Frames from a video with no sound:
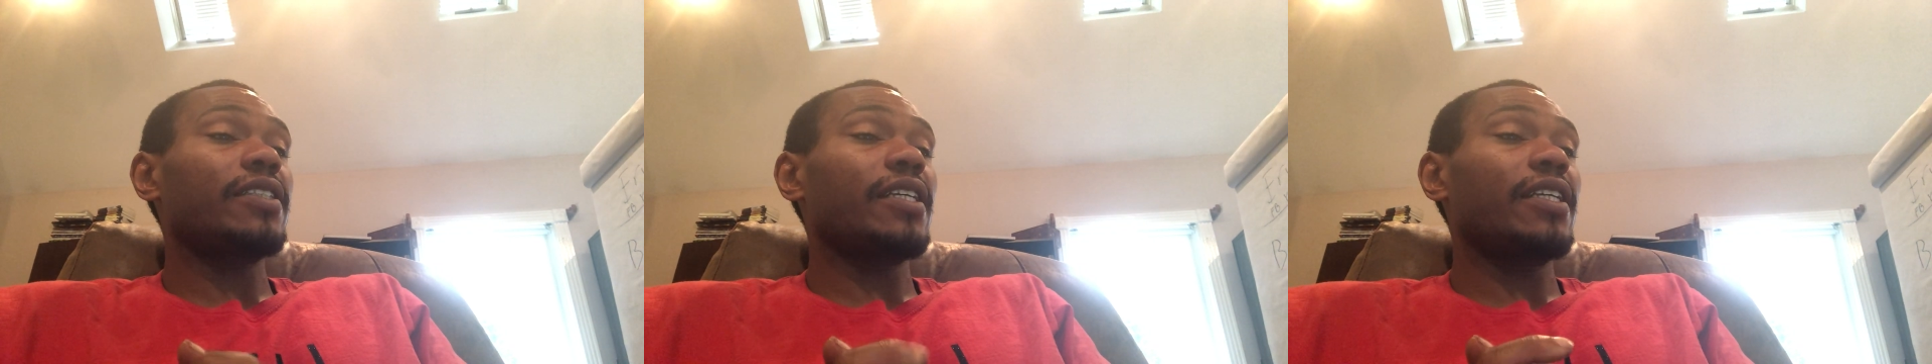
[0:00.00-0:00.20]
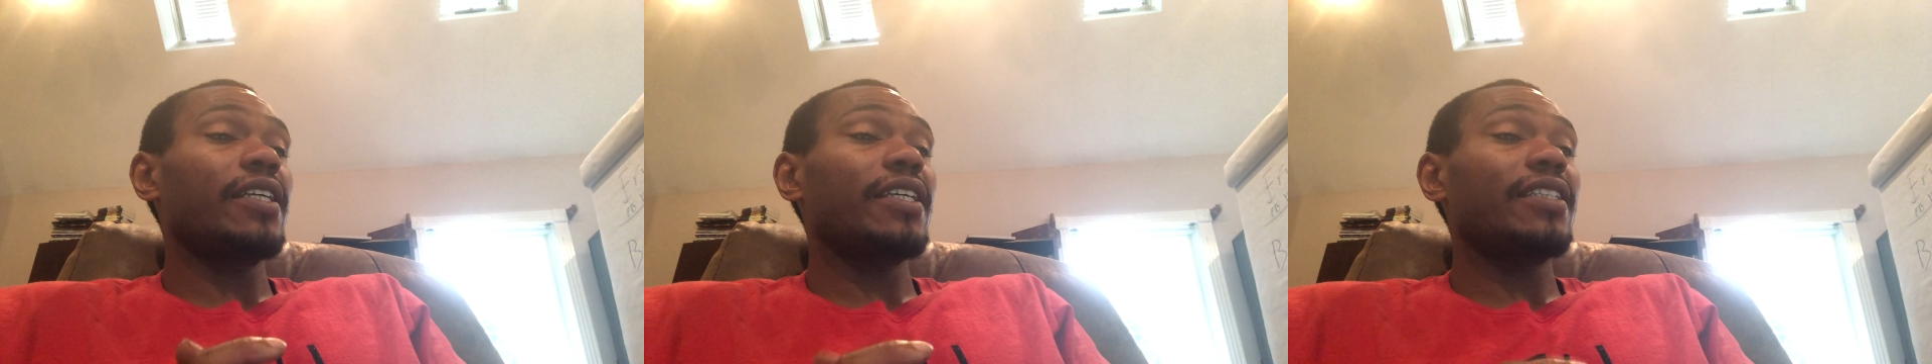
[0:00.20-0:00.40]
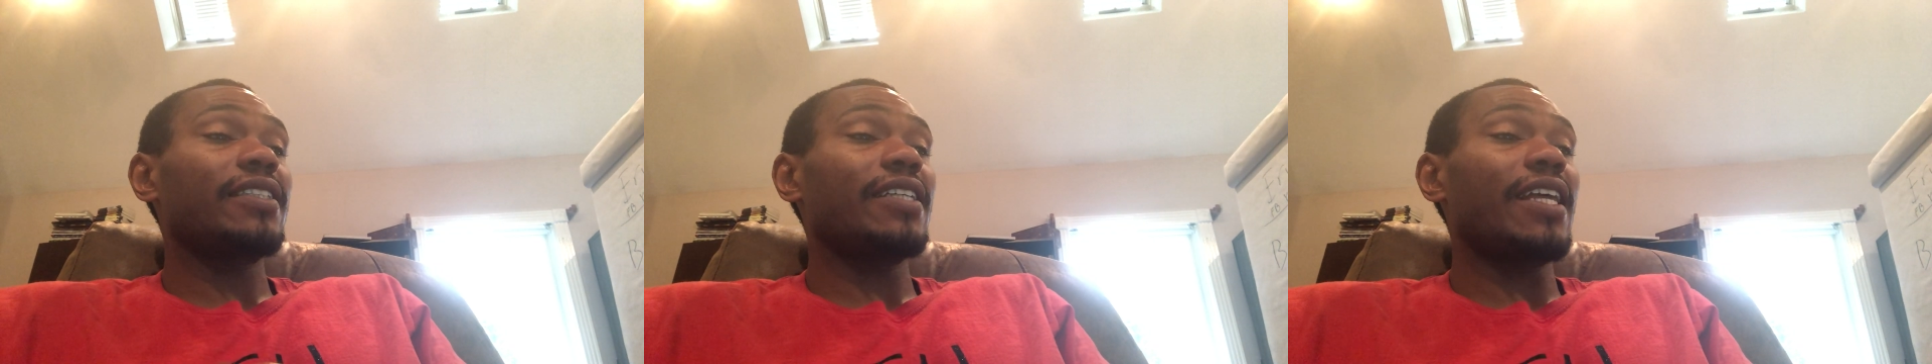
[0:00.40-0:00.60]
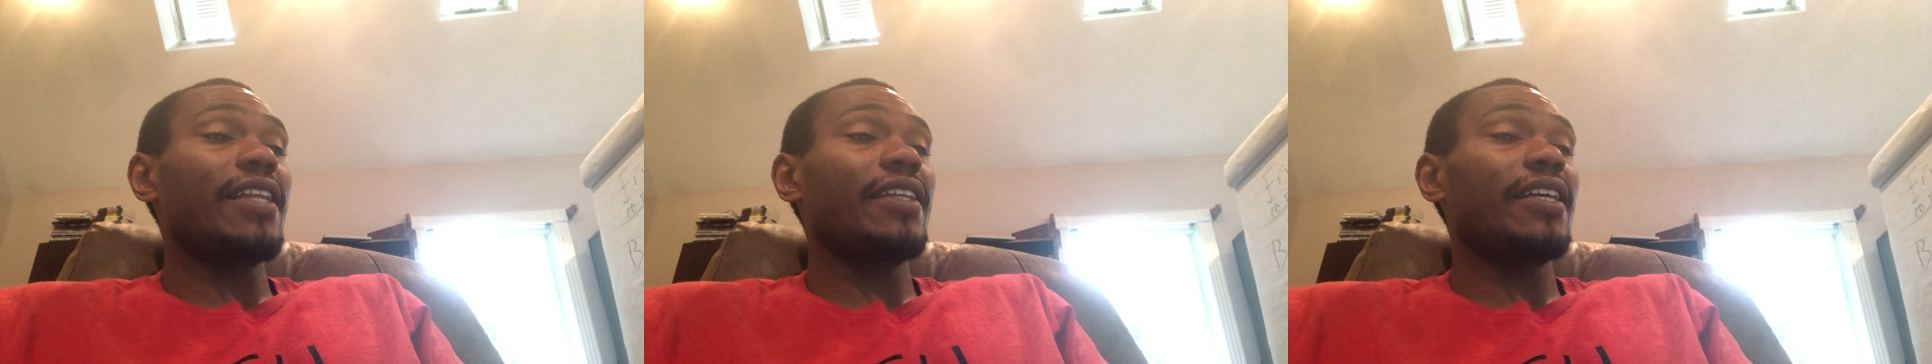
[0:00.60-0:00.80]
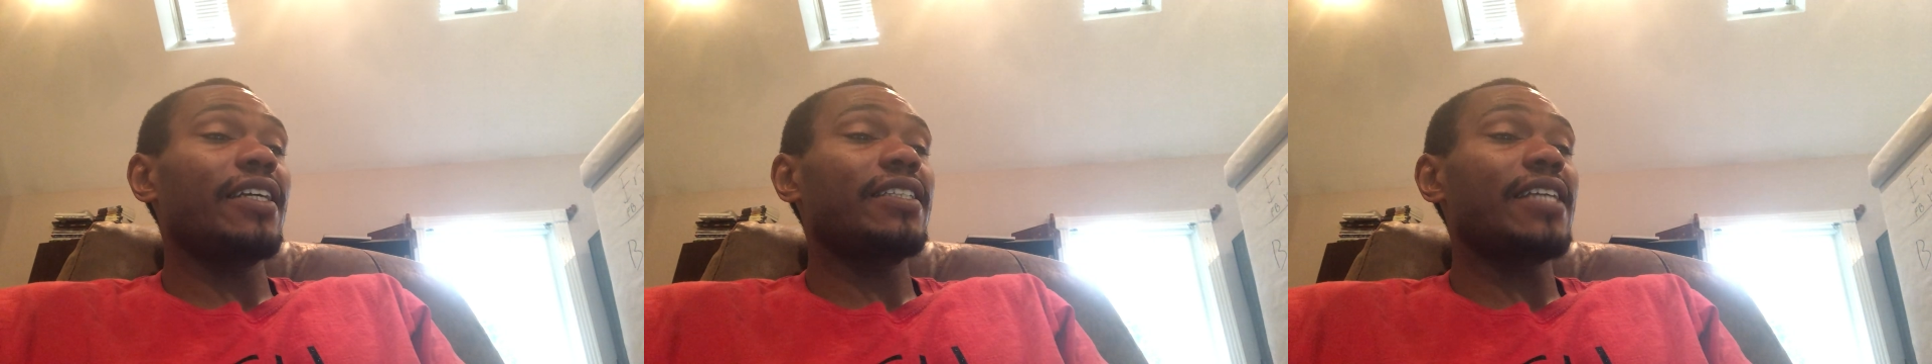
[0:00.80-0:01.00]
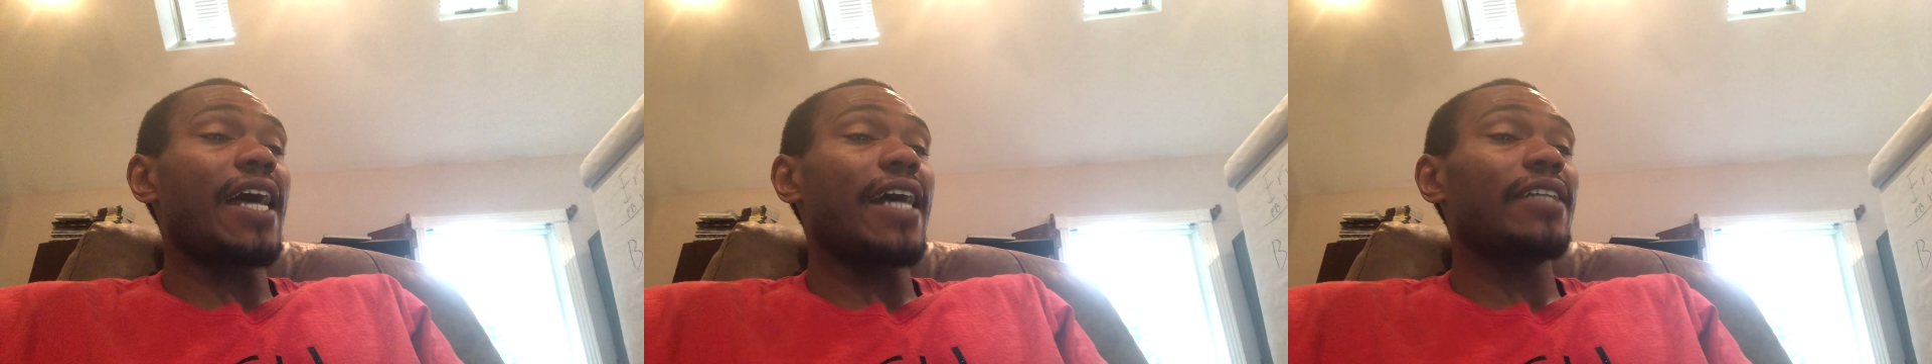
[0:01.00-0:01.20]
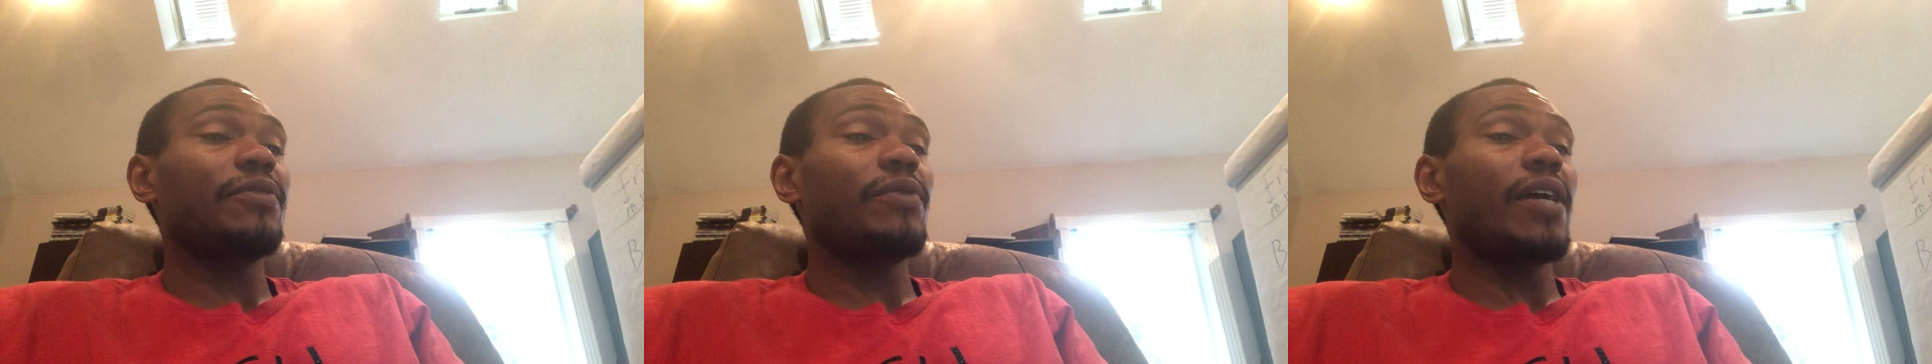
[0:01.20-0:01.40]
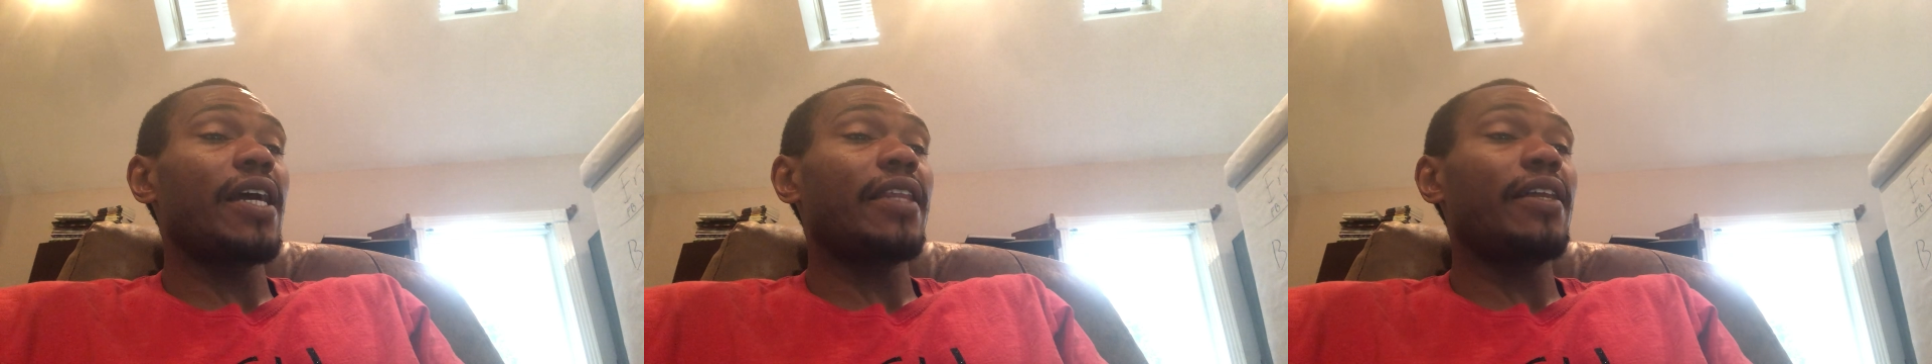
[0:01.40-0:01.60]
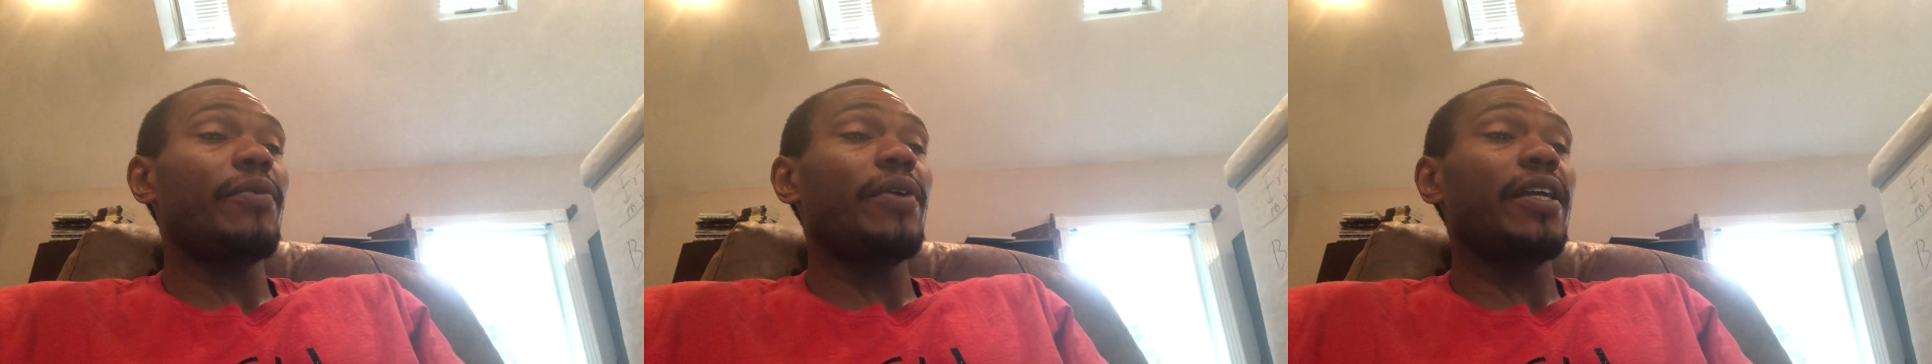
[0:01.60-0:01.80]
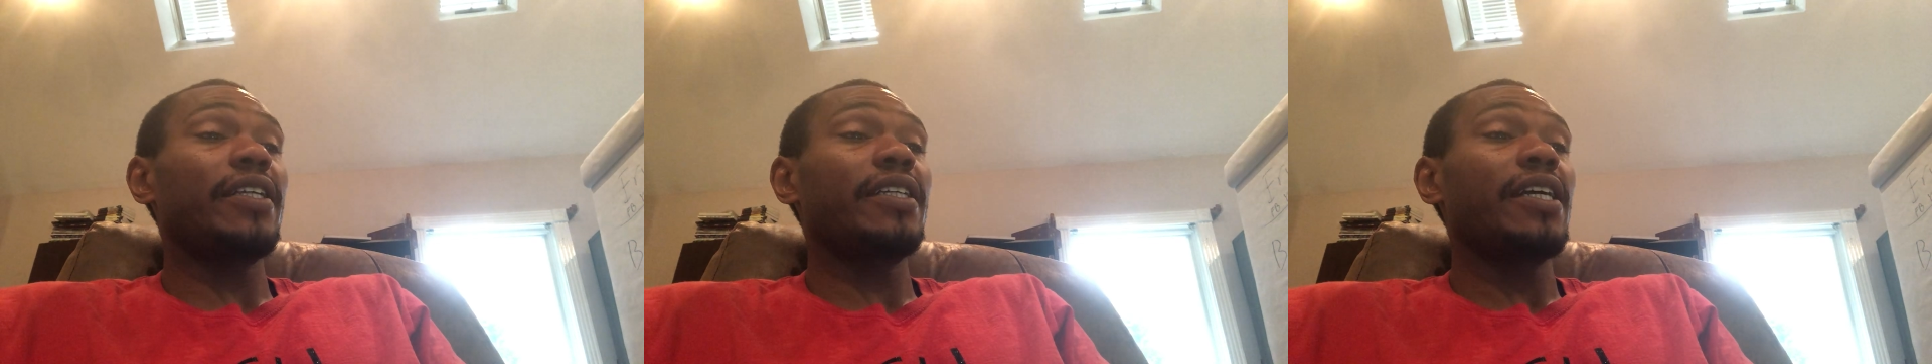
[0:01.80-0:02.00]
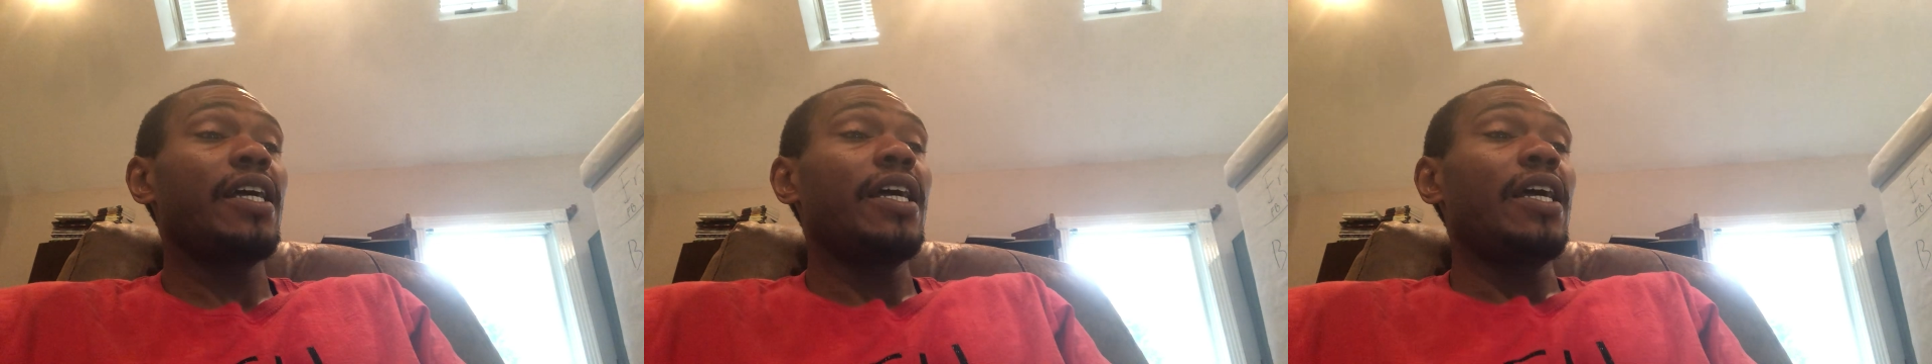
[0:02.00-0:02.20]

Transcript: and in the exact way that we